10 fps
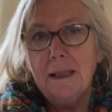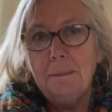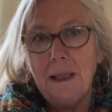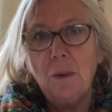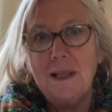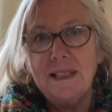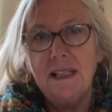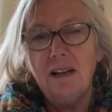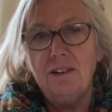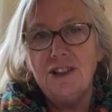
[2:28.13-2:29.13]
be quite
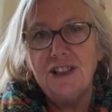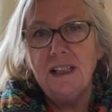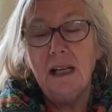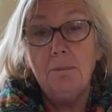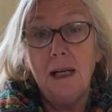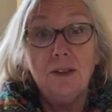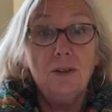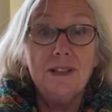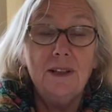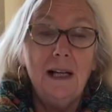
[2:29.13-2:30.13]
encouraging and might
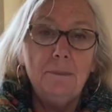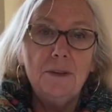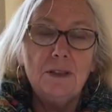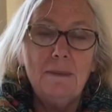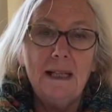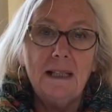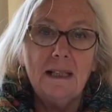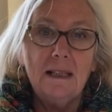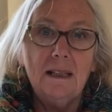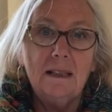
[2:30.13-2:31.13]
also help you to make
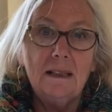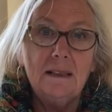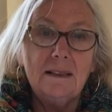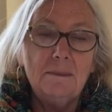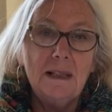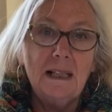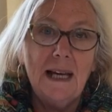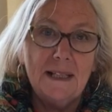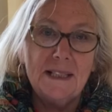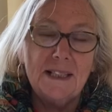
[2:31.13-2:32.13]
some little
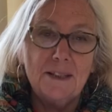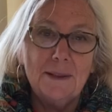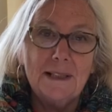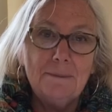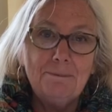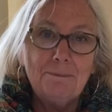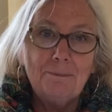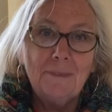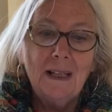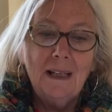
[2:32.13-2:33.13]
edits to it.
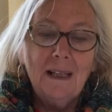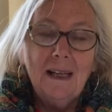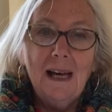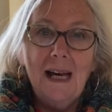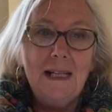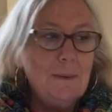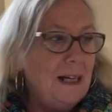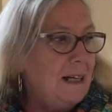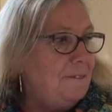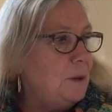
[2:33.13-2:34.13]

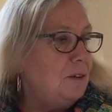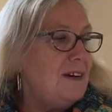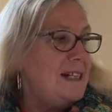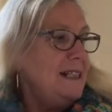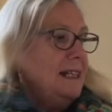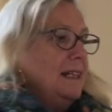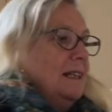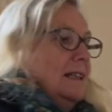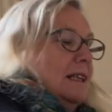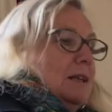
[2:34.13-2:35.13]
Anyway, if you're ready
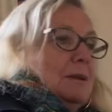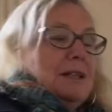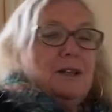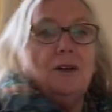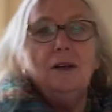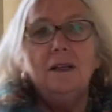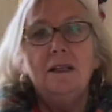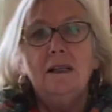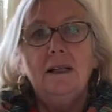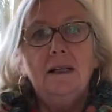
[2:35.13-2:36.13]
with your
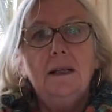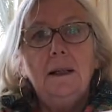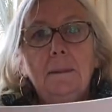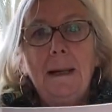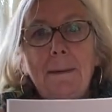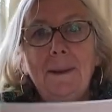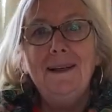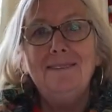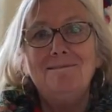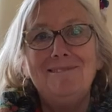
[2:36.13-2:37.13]
paper
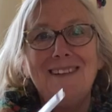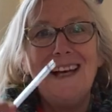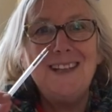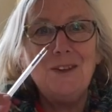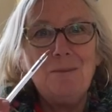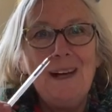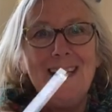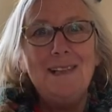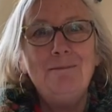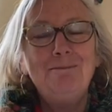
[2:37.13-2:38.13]
and your
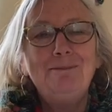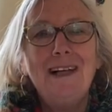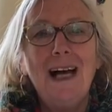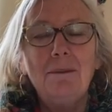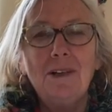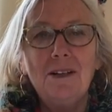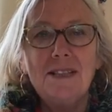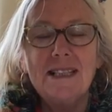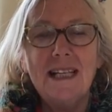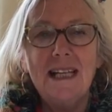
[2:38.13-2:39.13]
pen, I'm going
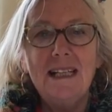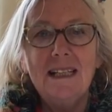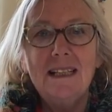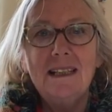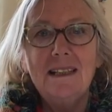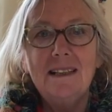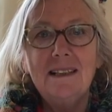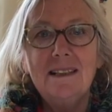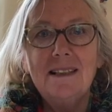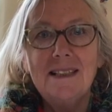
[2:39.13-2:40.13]
to say
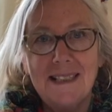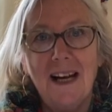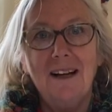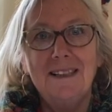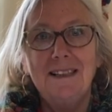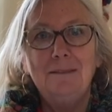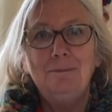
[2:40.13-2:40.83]
start.